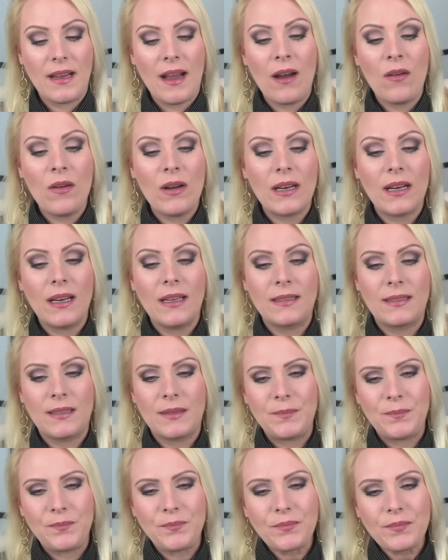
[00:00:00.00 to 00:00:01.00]
The
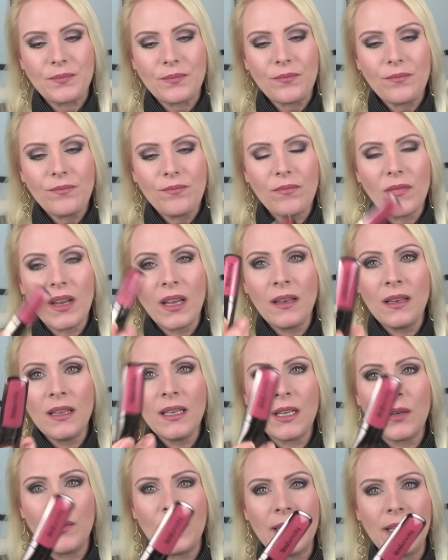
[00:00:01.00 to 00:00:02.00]
Hourglass
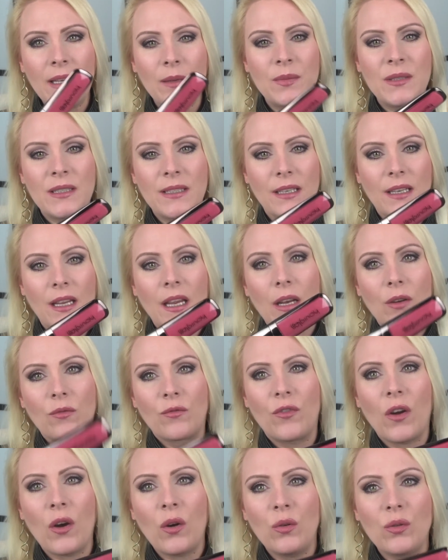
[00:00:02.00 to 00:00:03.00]
liquid lipstick
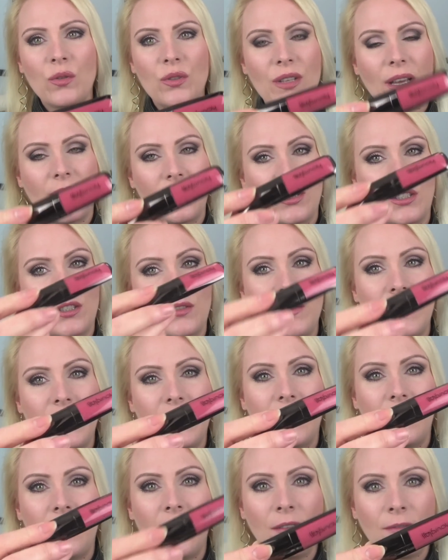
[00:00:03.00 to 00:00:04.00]
in rose i just
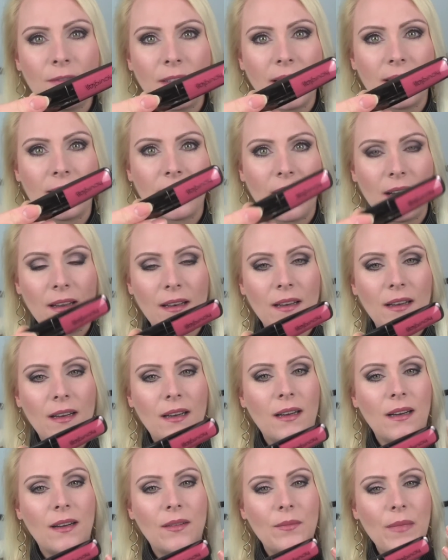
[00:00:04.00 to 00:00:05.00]
really love that
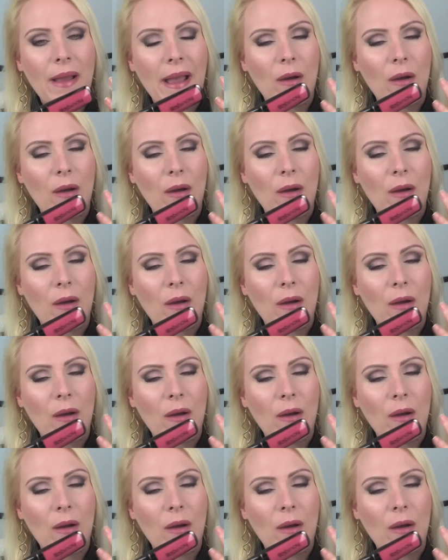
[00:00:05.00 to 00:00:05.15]
color